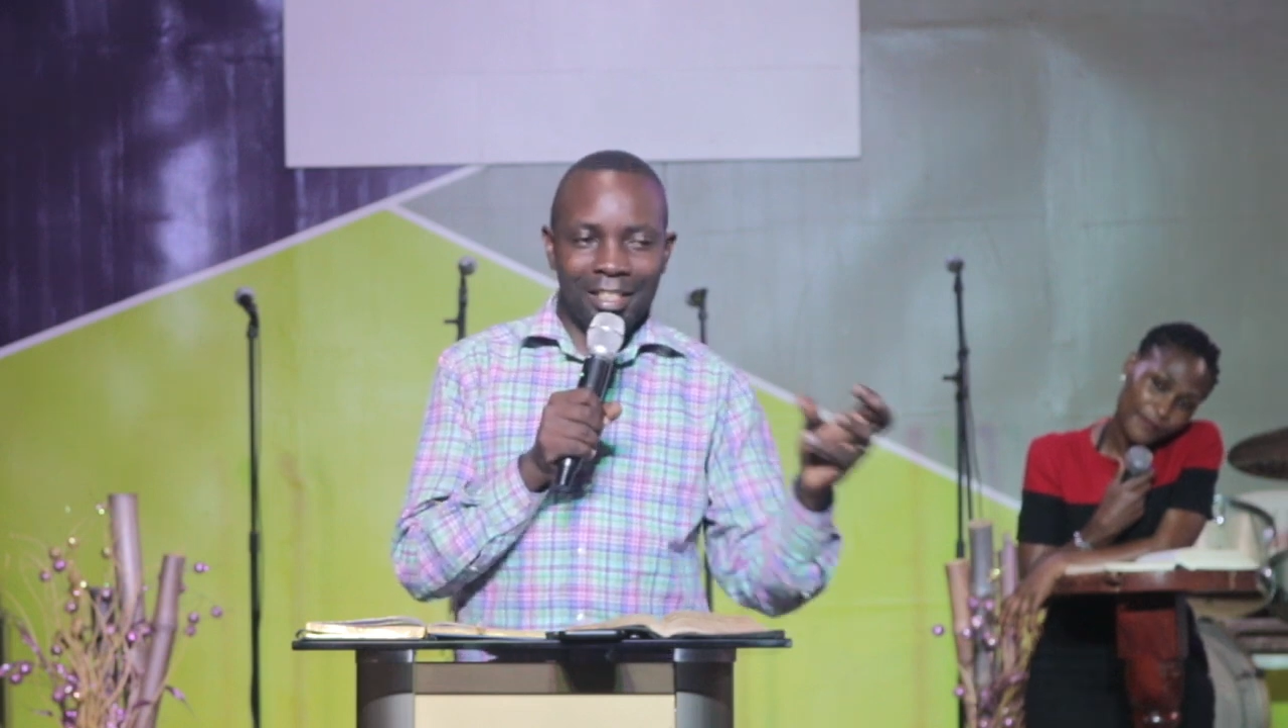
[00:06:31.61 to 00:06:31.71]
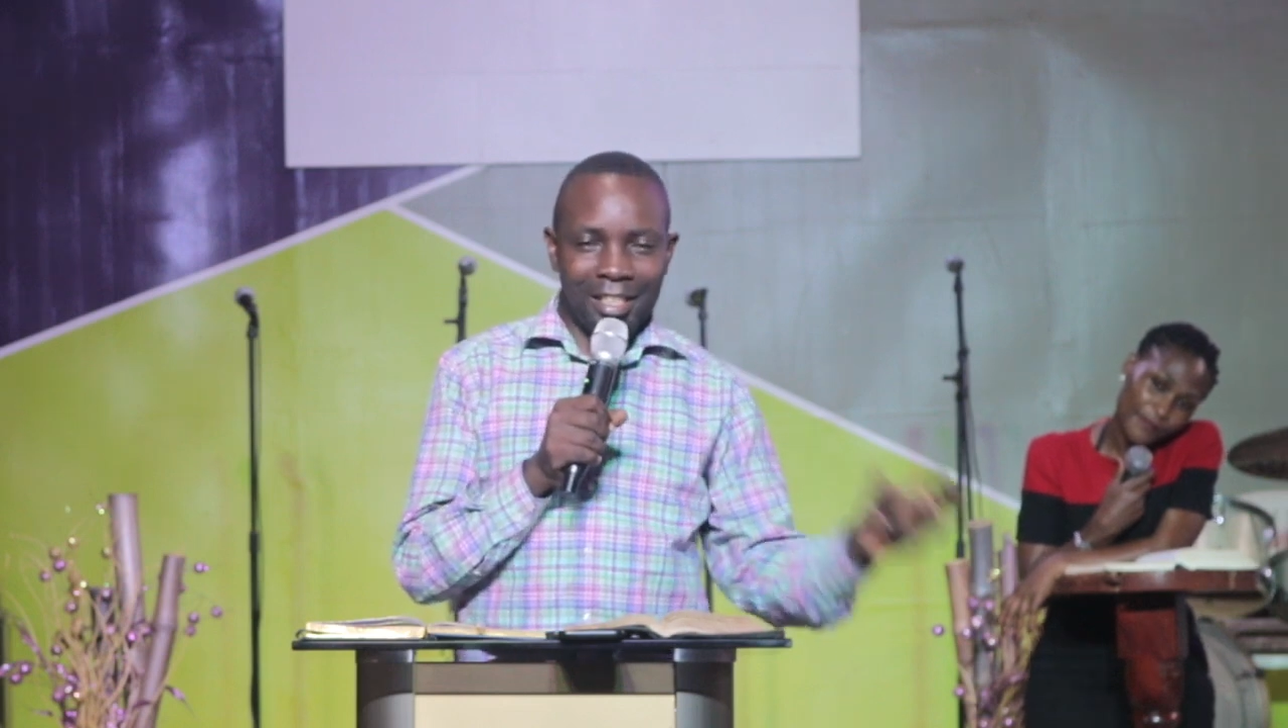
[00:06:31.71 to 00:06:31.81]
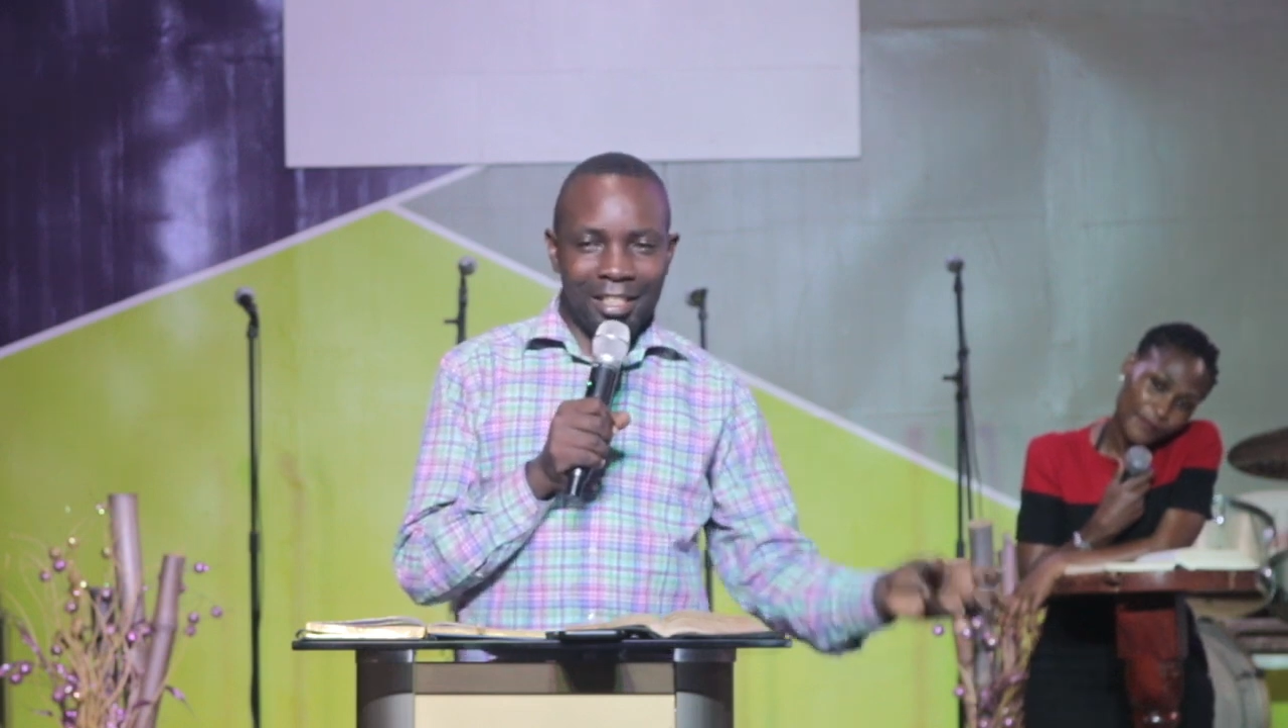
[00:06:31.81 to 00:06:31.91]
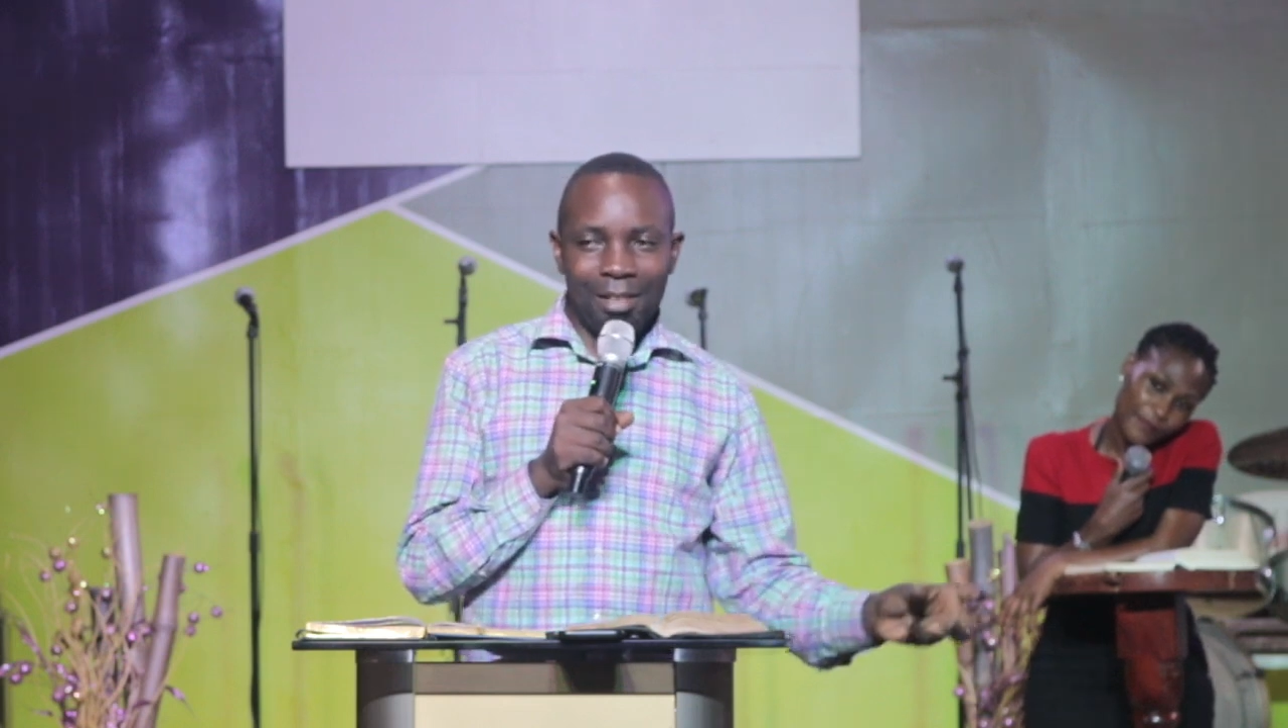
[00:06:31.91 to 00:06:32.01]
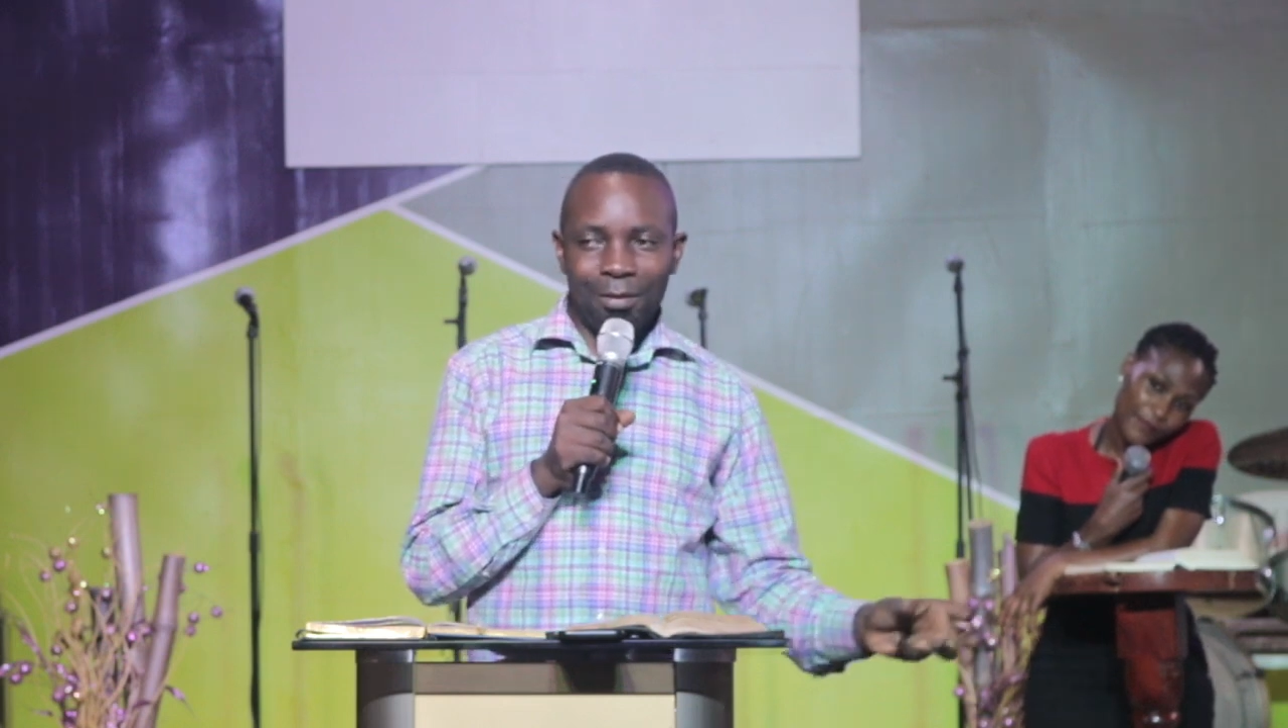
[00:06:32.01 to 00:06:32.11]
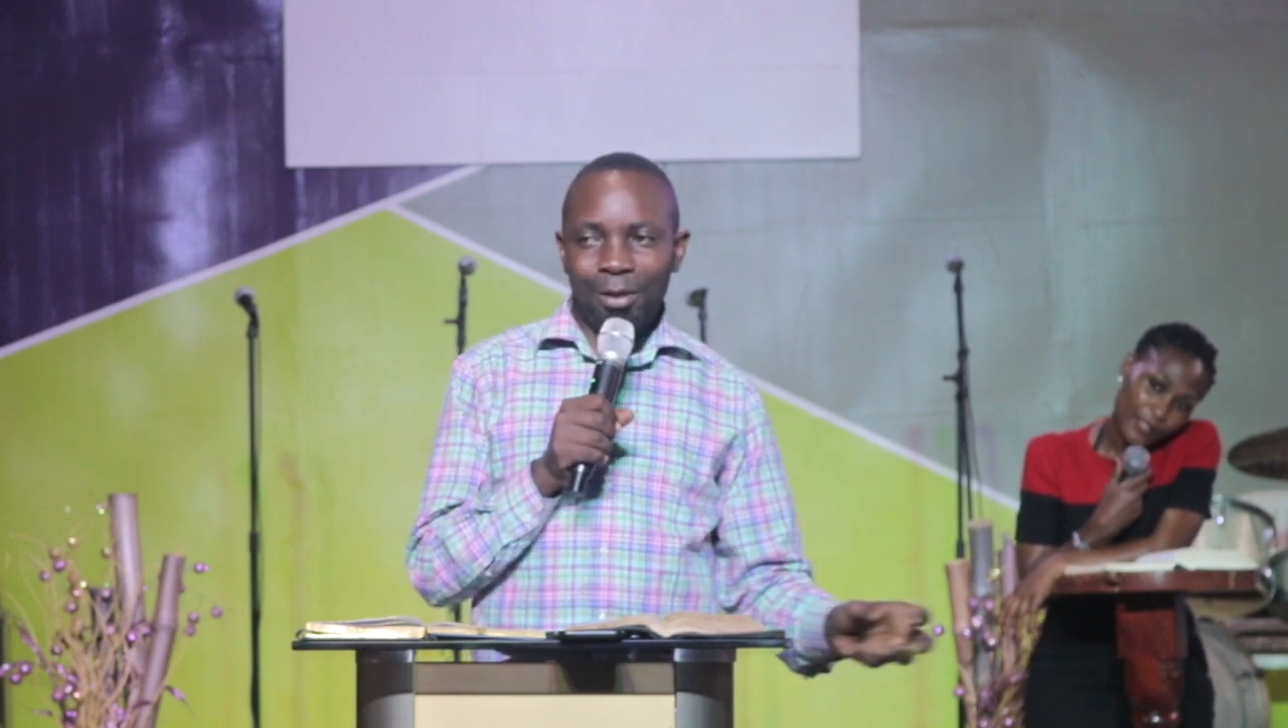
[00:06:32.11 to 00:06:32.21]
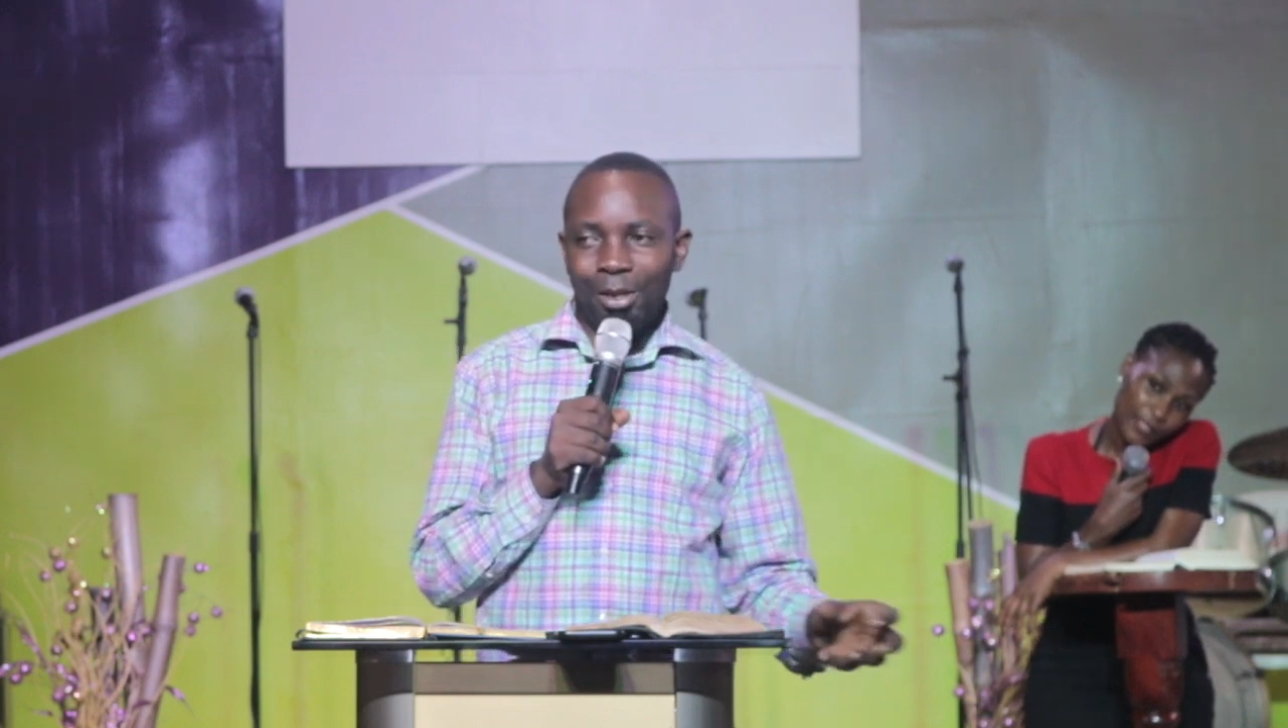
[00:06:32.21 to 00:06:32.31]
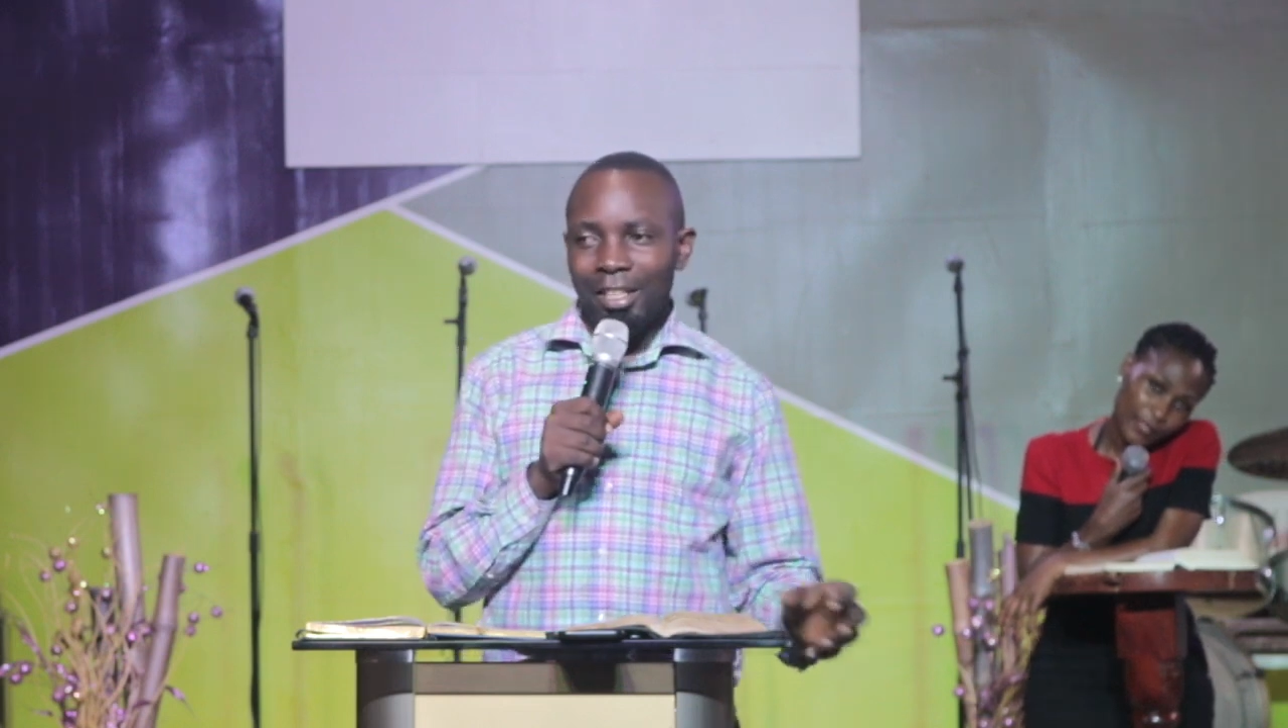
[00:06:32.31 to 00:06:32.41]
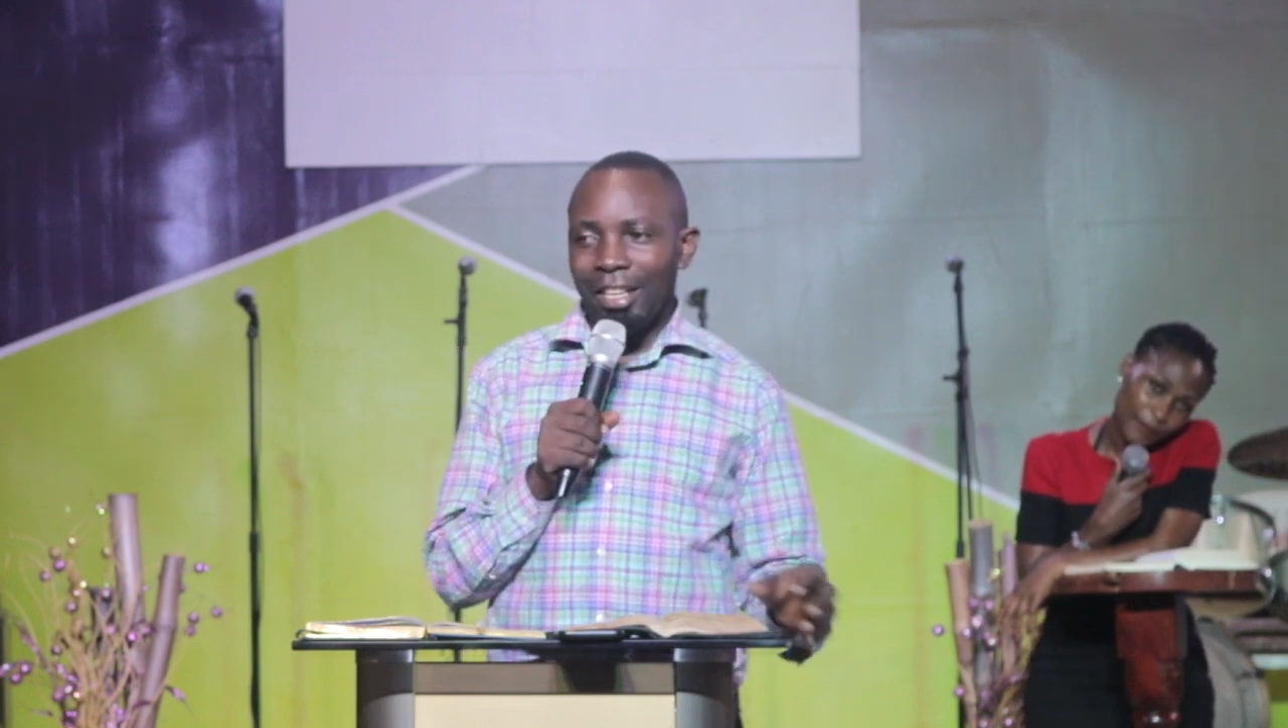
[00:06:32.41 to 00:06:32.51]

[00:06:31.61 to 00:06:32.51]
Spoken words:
certain folder.